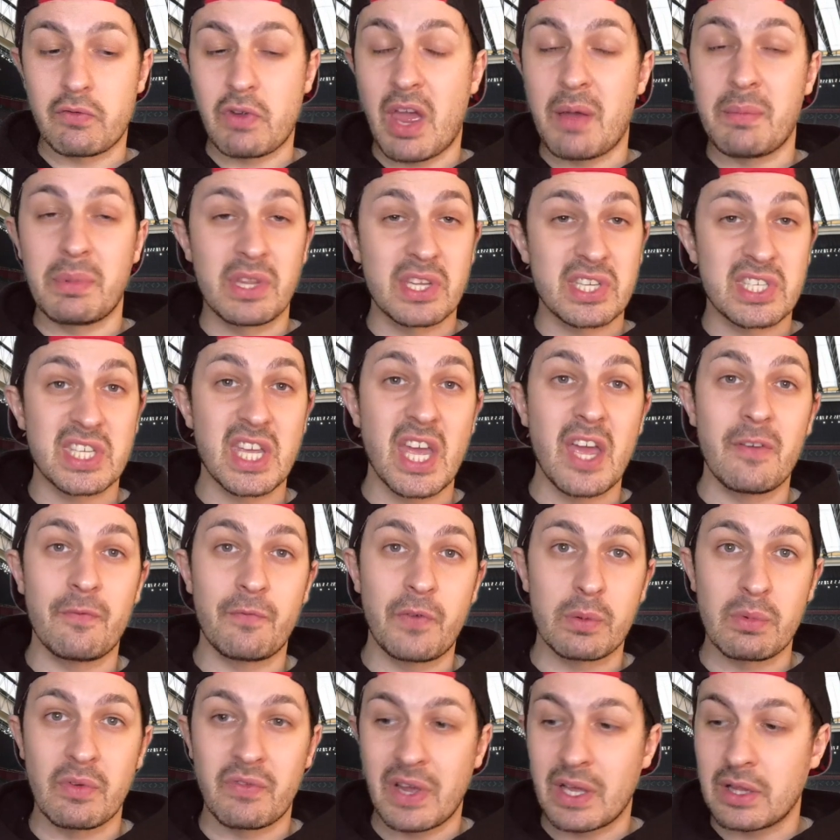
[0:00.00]
Arabia, the same
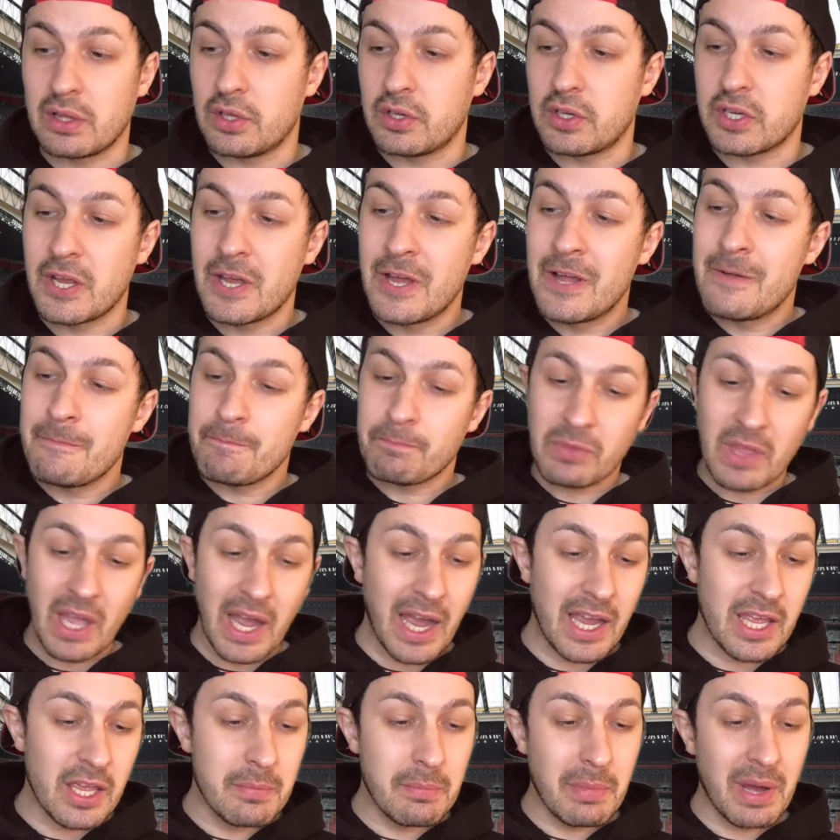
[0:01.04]
thing with England.
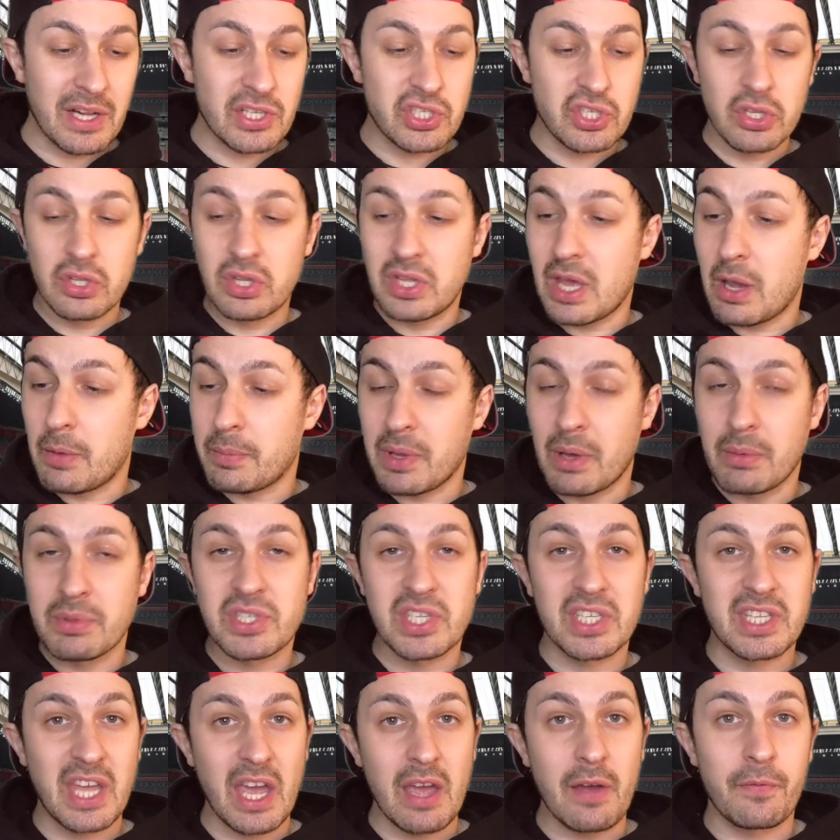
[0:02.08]
I imagine they'll be able
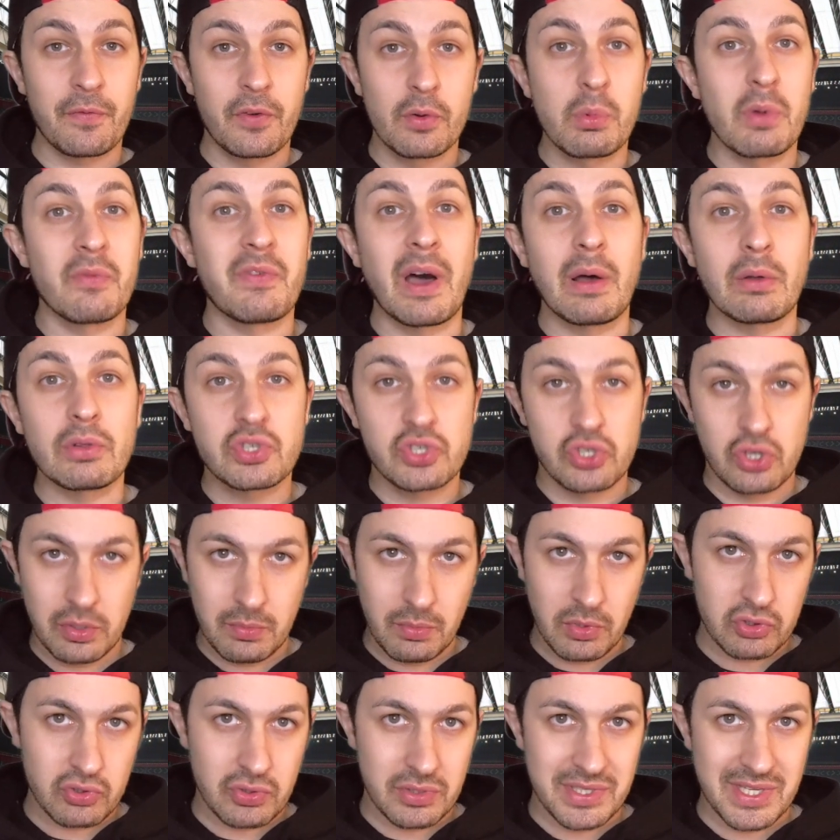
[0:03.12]
to get through without
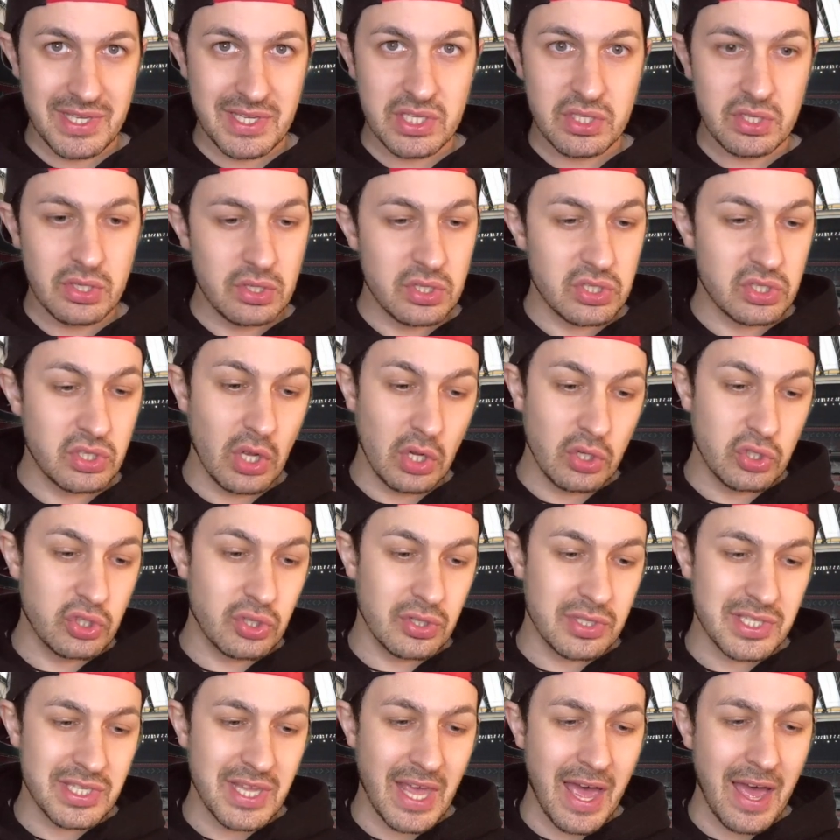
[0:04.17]
too much resistance. Not
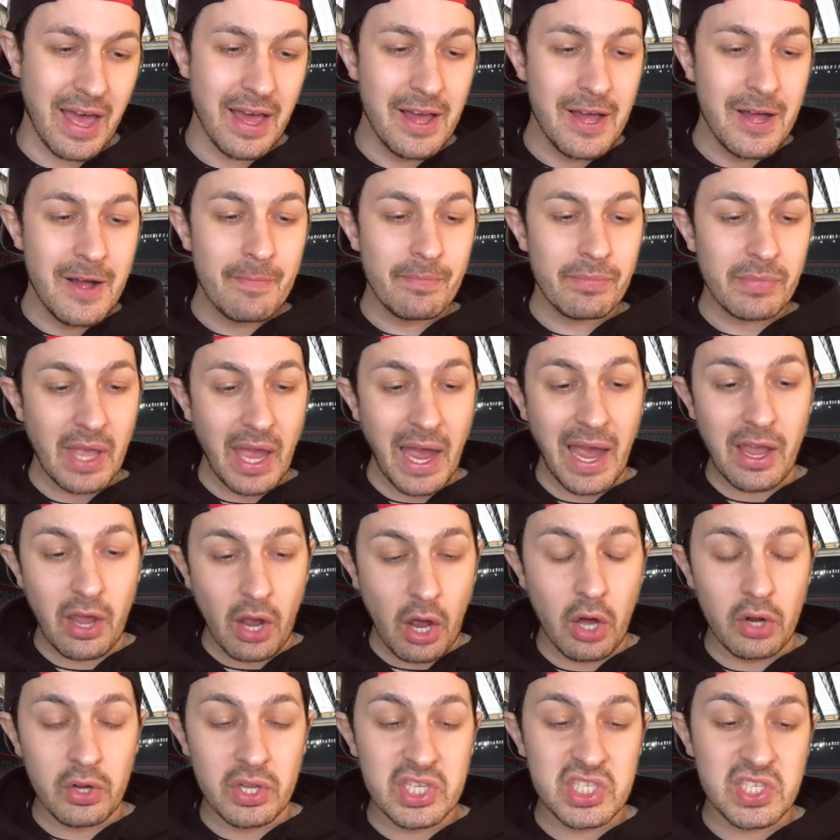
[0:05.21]
just that, I
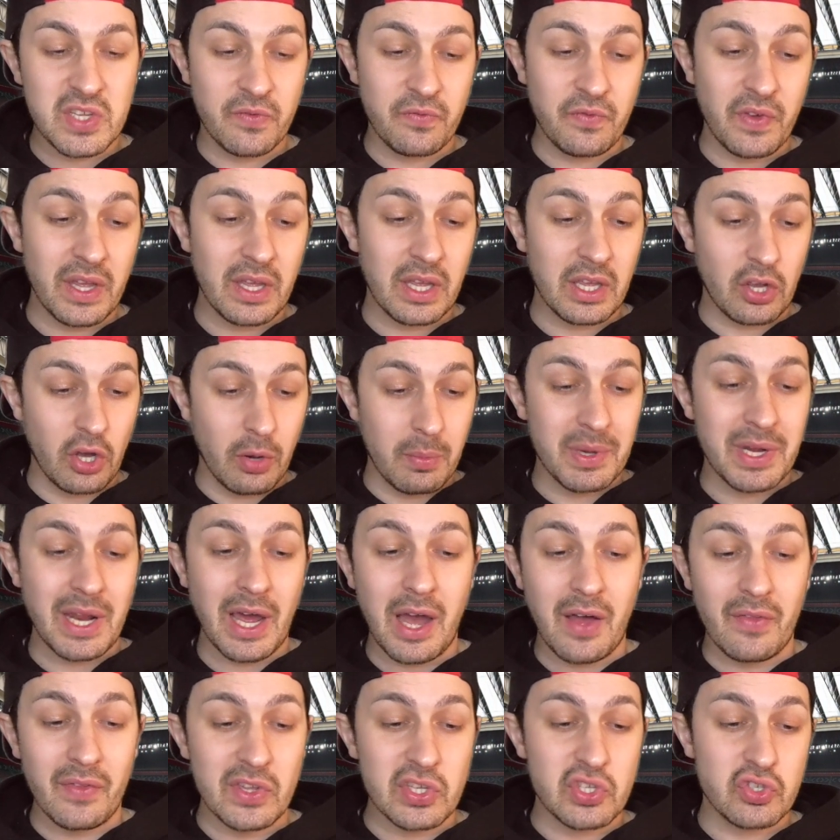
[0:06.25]
honestly think coming
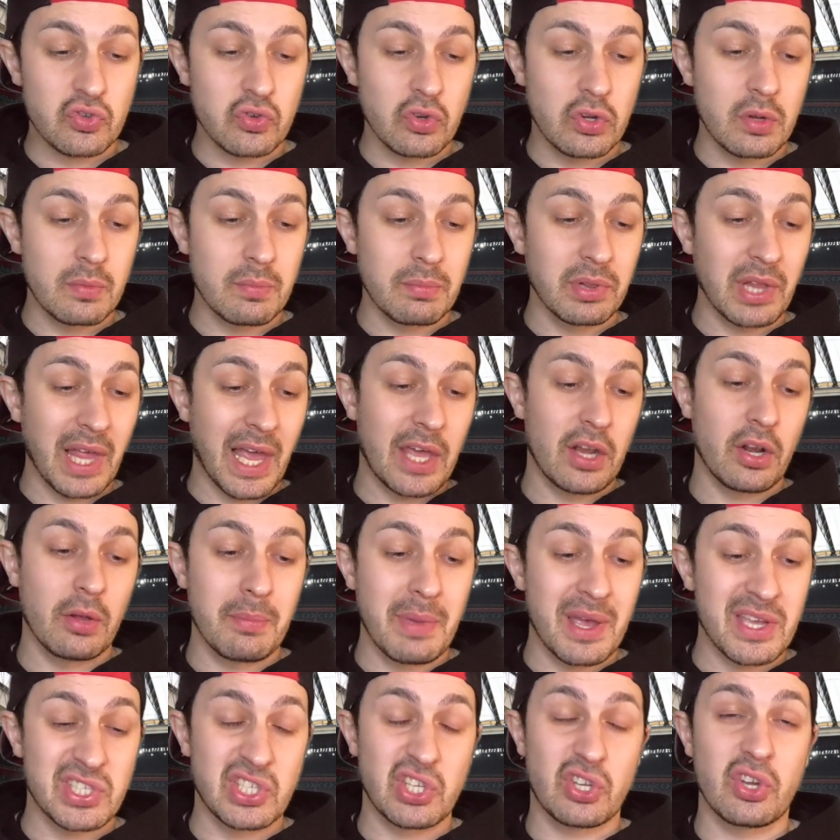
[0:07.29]
out of this group, Lionel
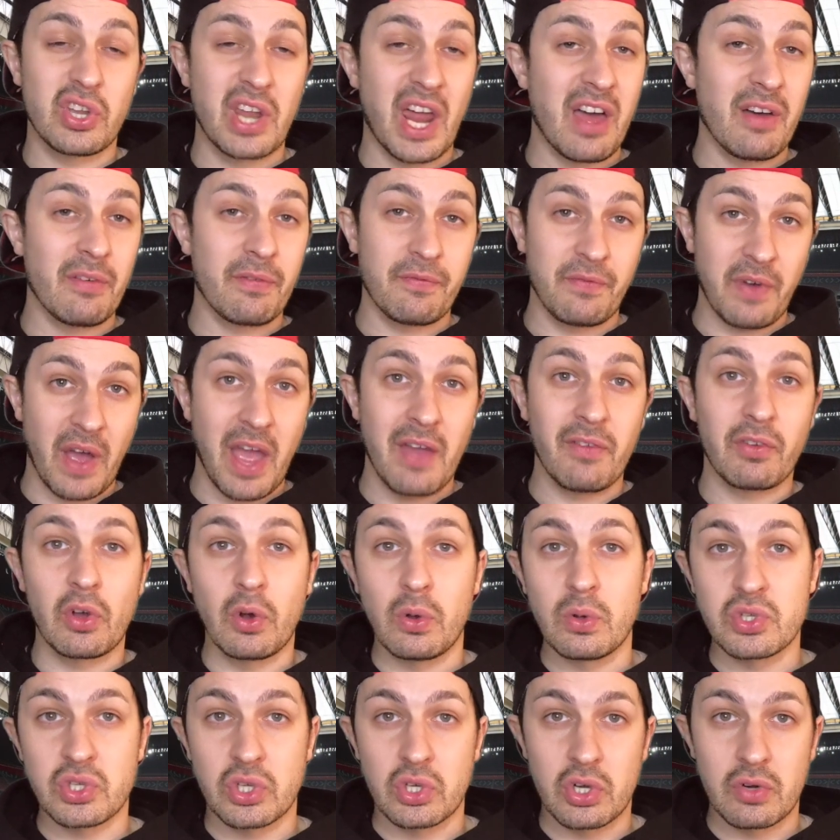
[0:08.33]
Messi could have 5
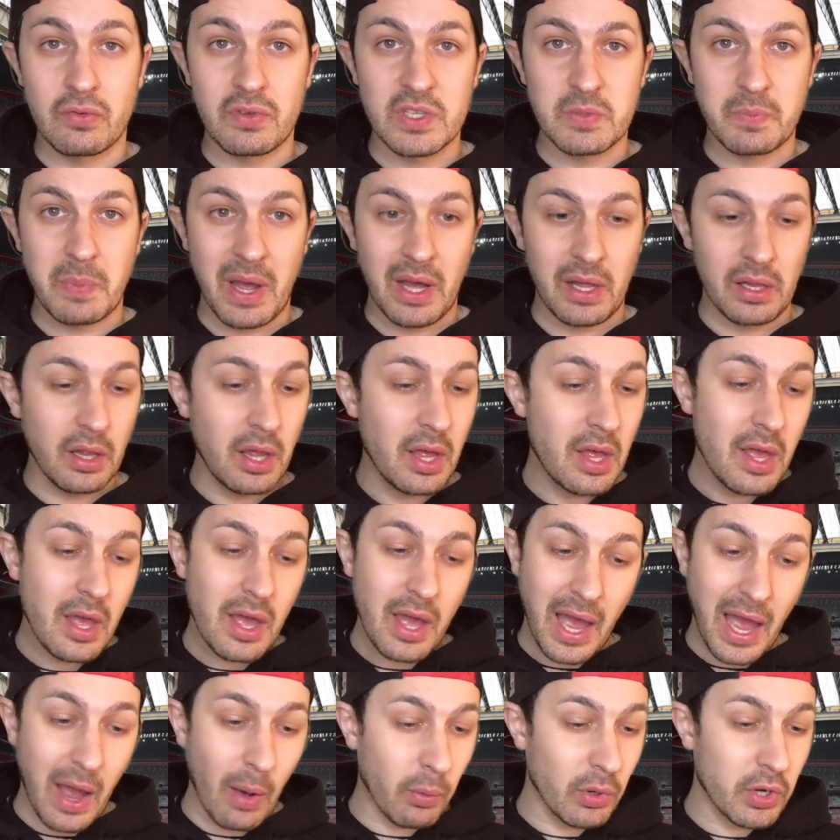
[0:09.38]
goals under his belt.
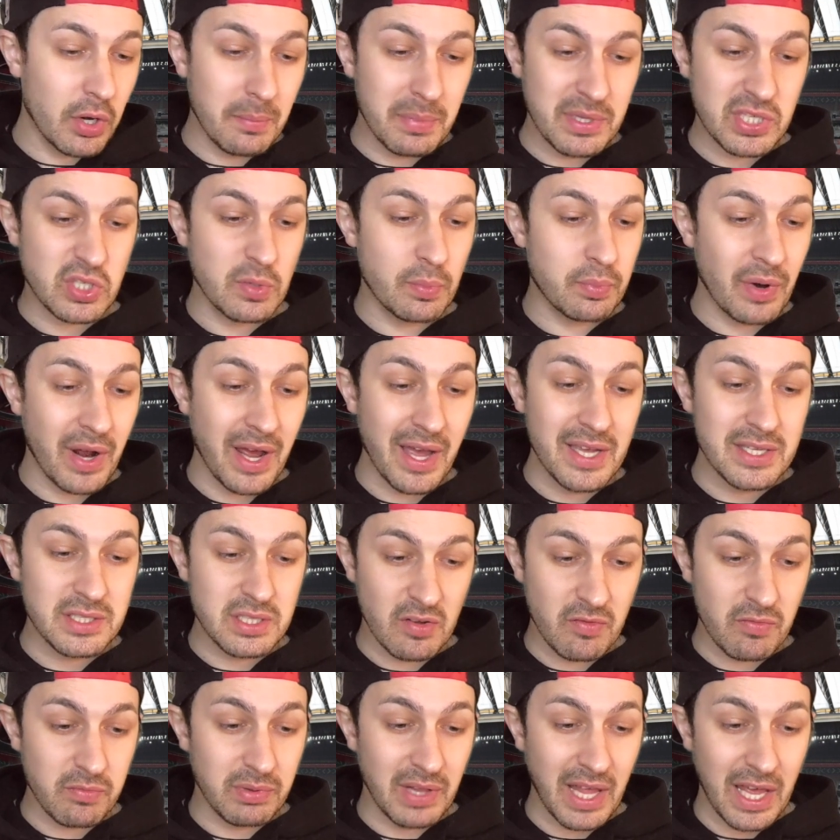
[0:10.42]
I wouldn't be
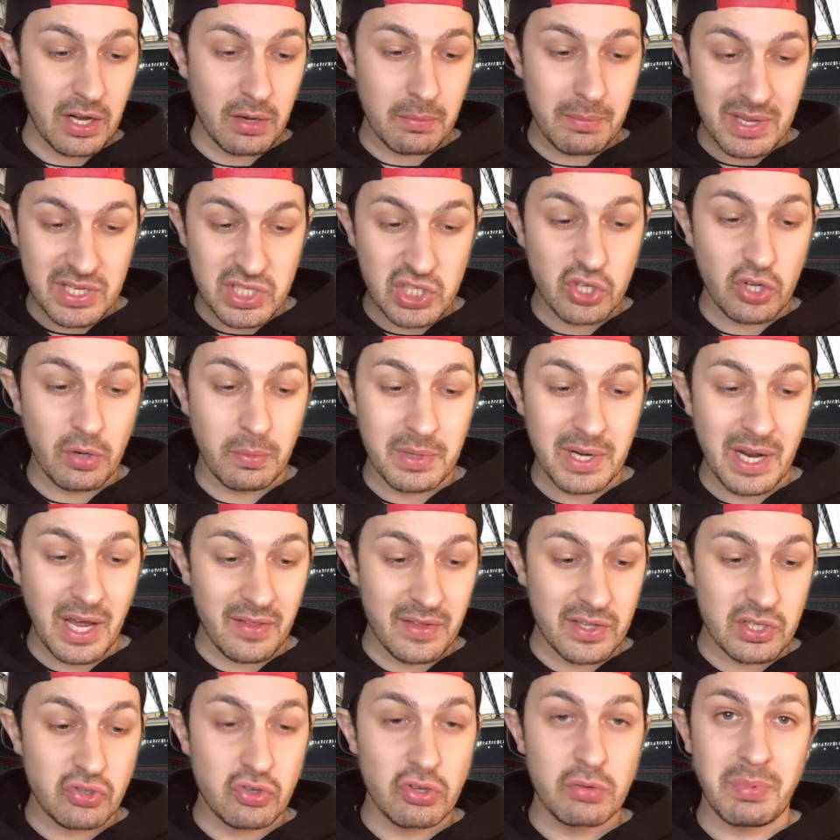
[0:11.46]
surprised if Lionel Messi coming out
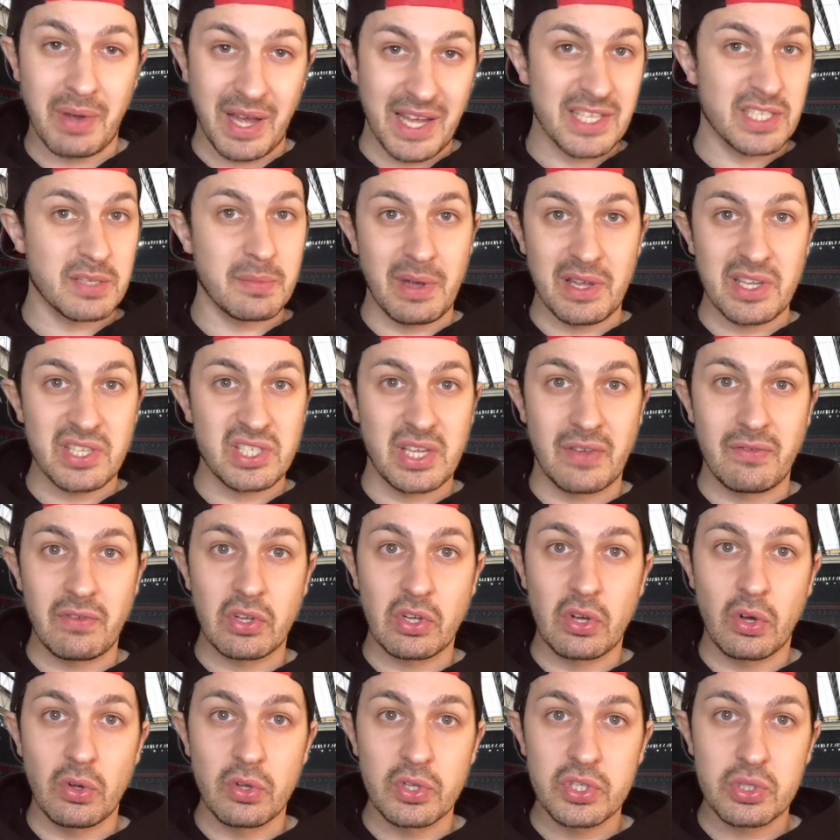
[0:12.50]
of this group has about
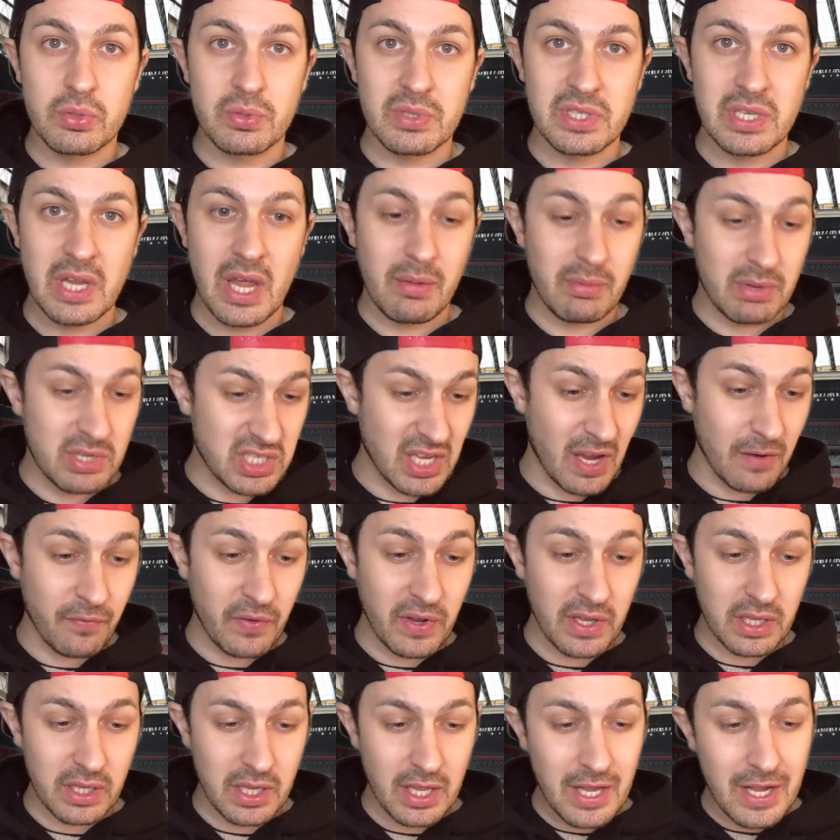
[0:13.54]
7 goals to his name, because I
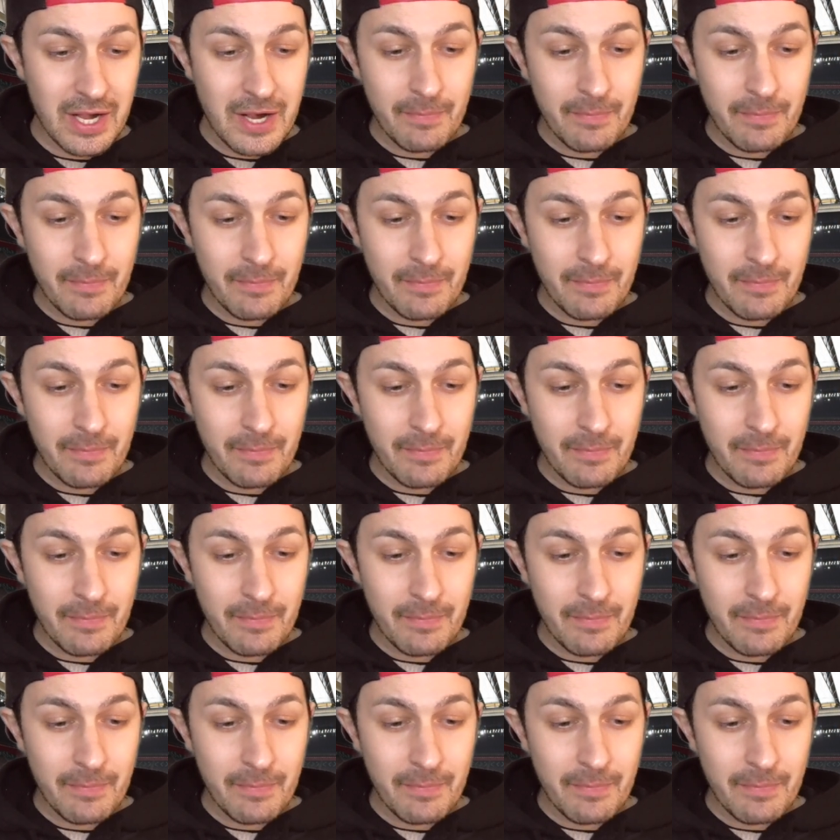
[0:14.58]
think